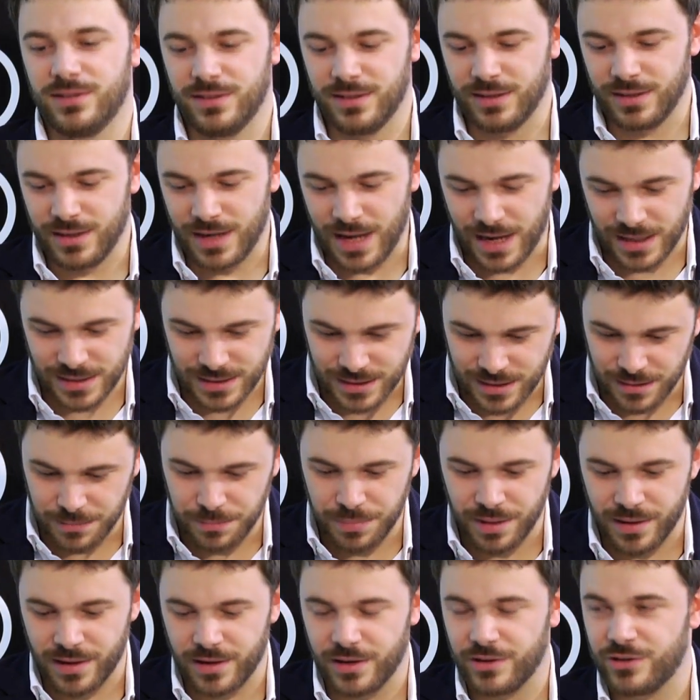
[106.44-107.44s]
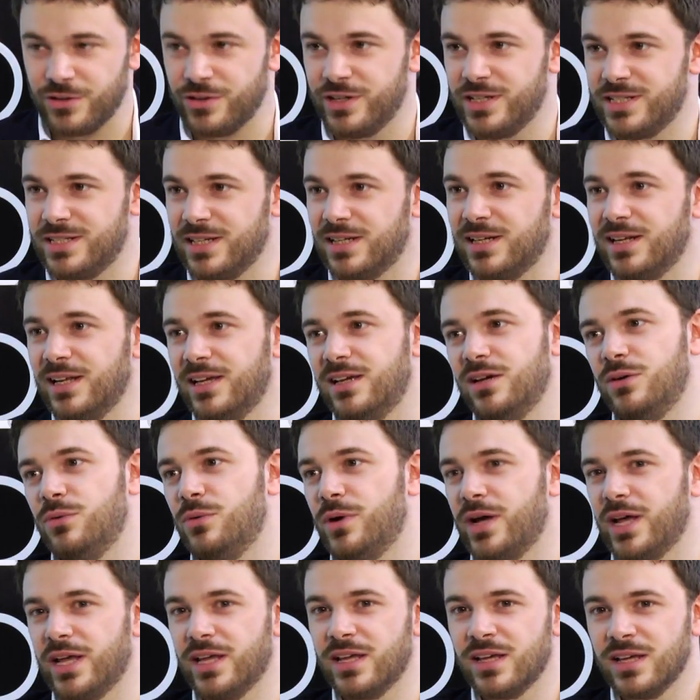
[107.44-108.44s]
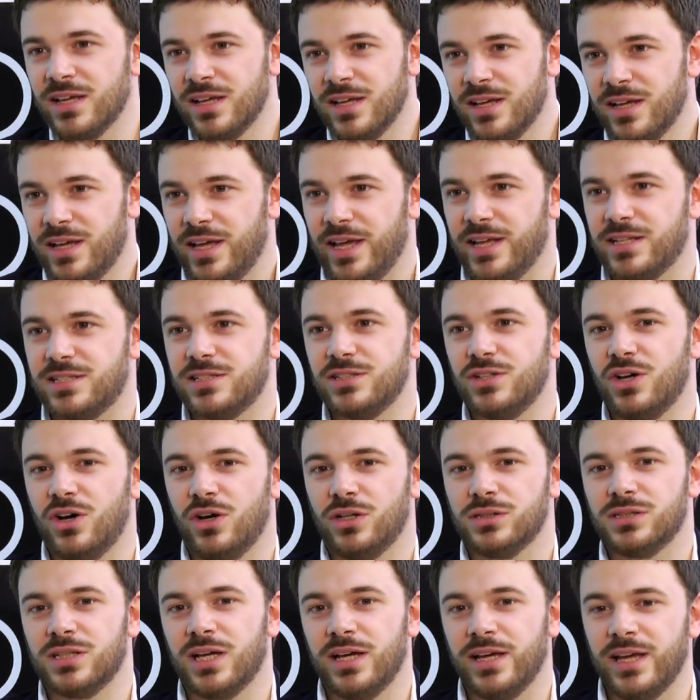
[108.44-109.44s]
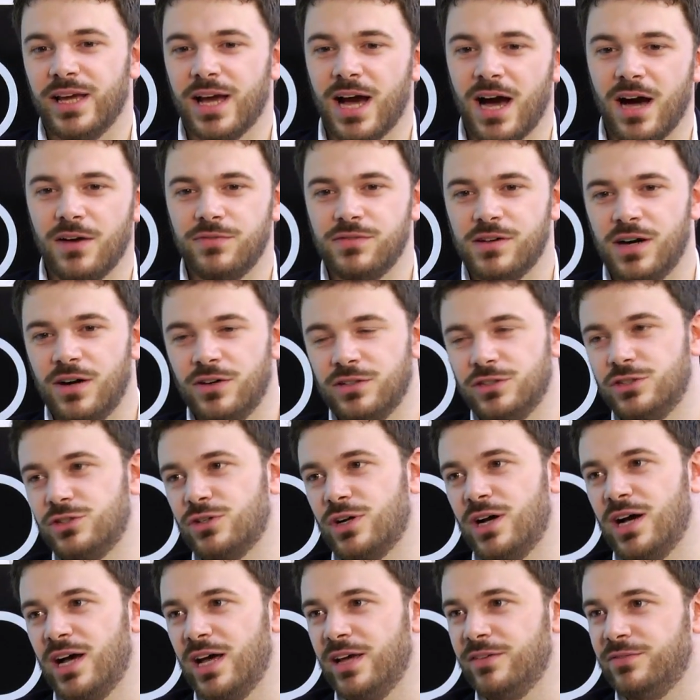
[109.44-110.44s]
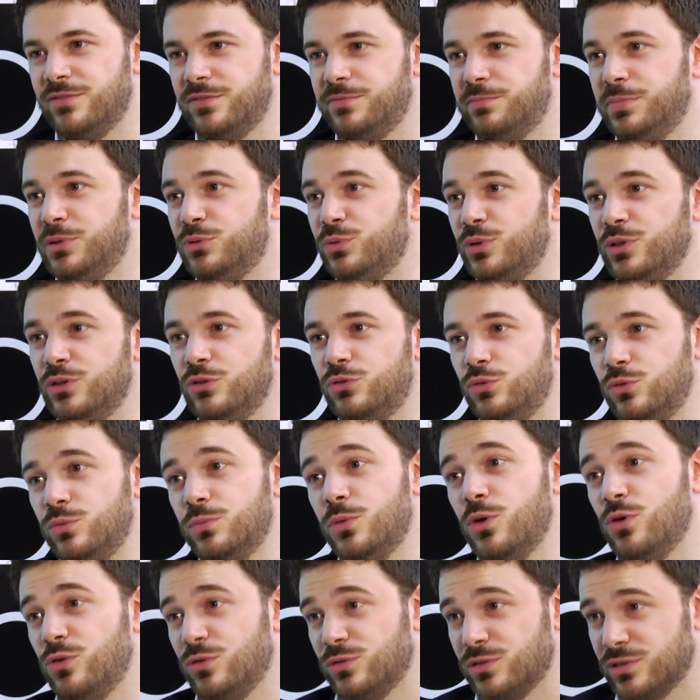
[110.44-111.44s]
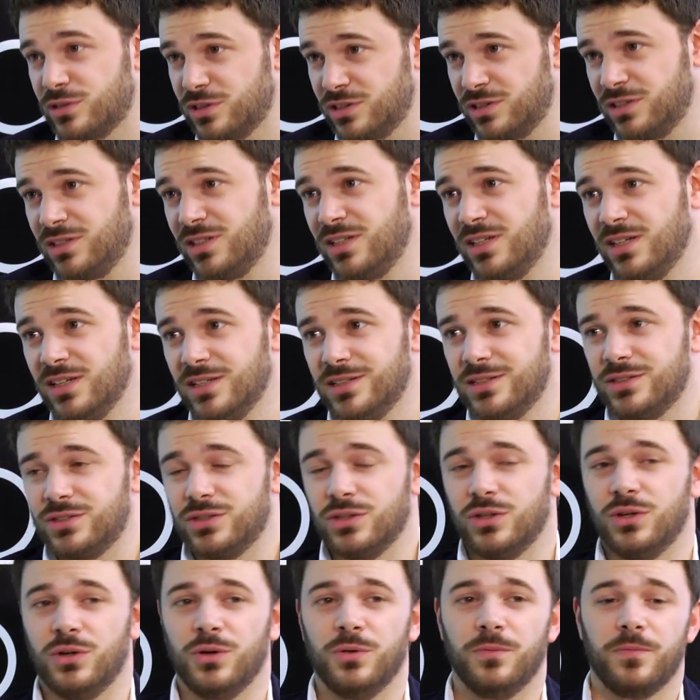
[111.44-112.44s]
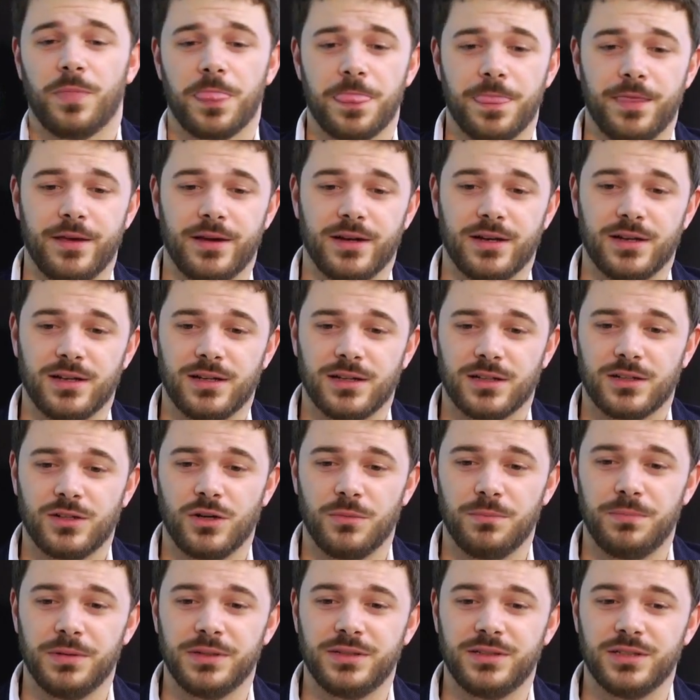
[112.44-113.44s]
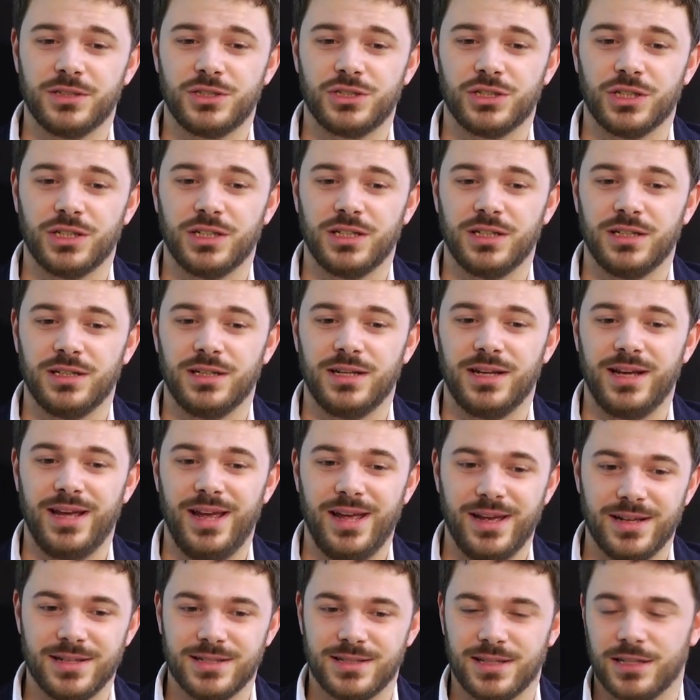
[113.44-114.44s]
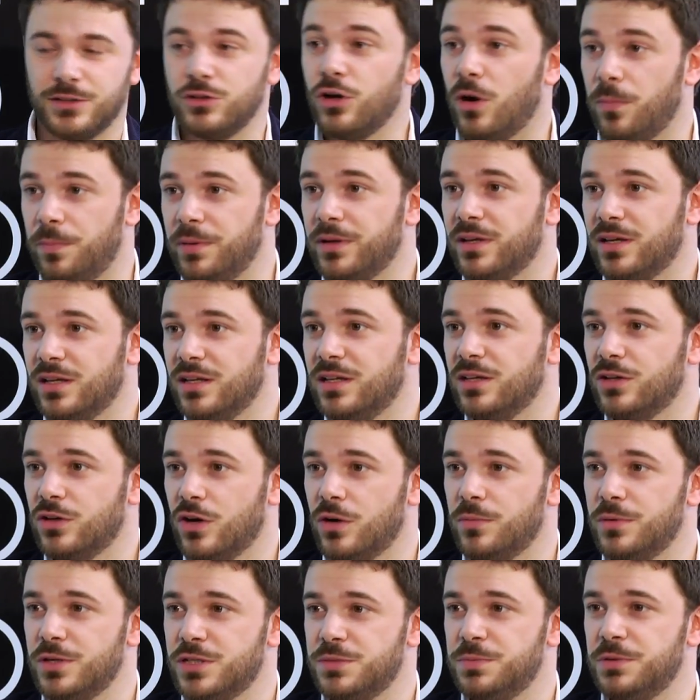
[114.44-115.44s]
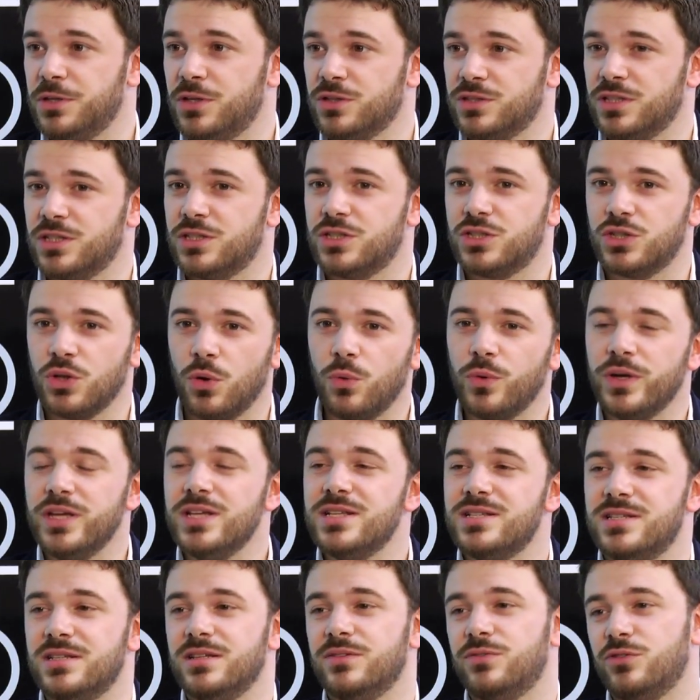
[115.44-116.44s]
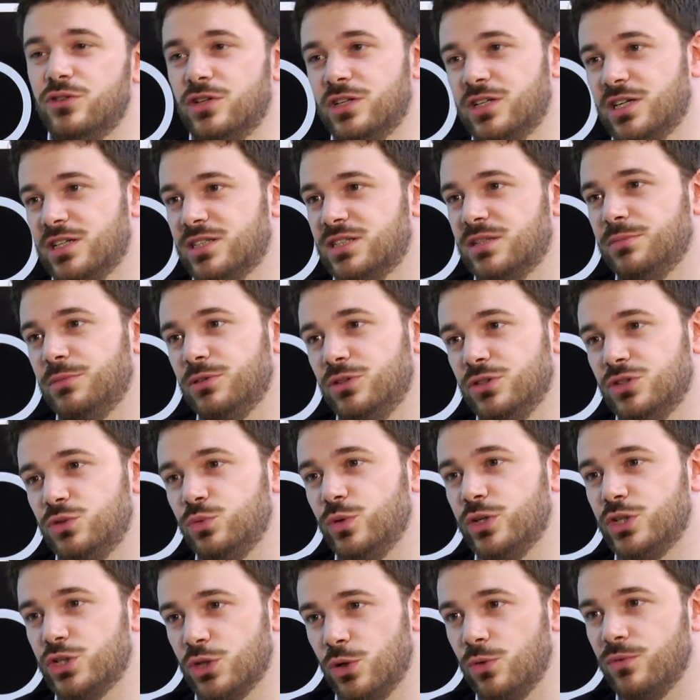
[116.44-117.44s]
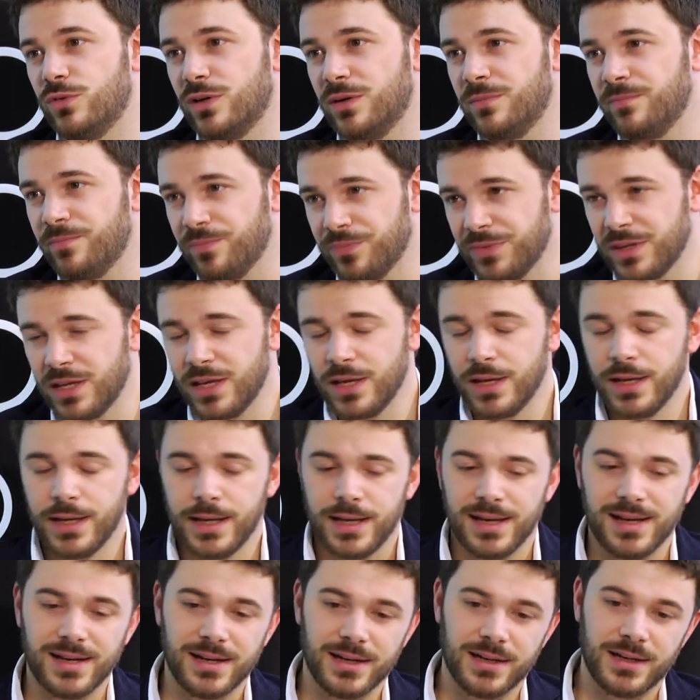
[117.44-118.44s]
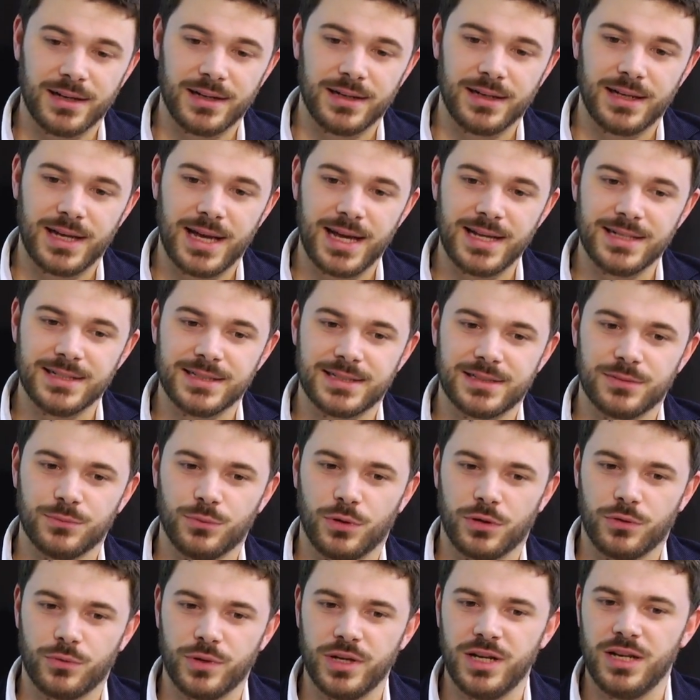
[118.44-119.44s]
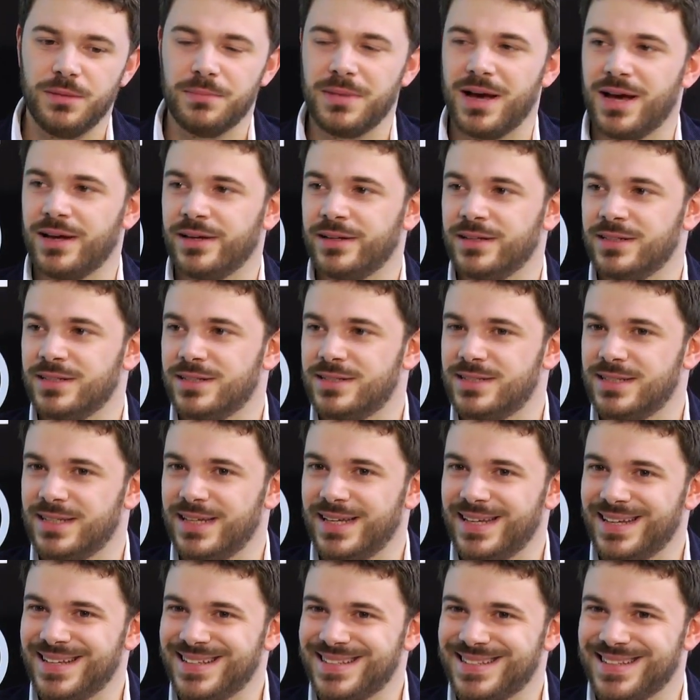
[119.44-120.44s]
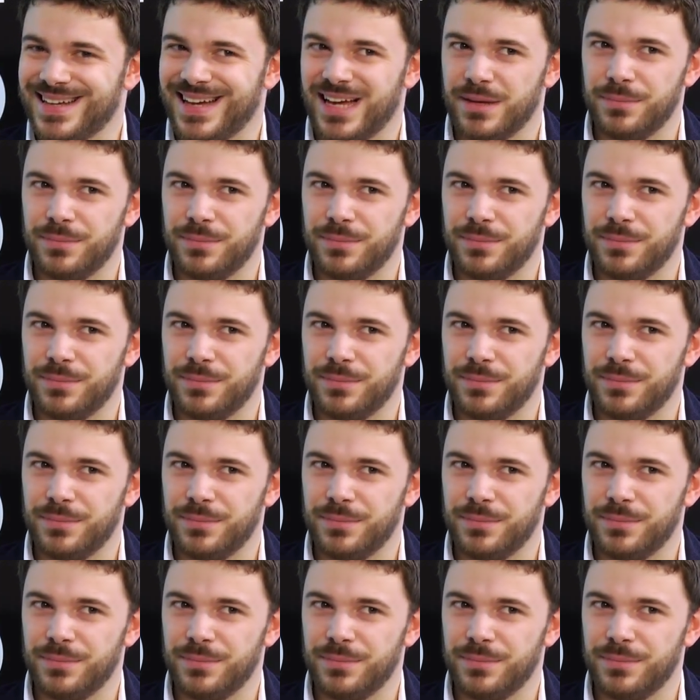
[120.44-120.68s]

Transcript: the next competitor is a click away. It's not a half-hour drive between two malls. So competition is a topic in e-commerce because it's so easy for a customer to switch over. Hence, what really matters is, I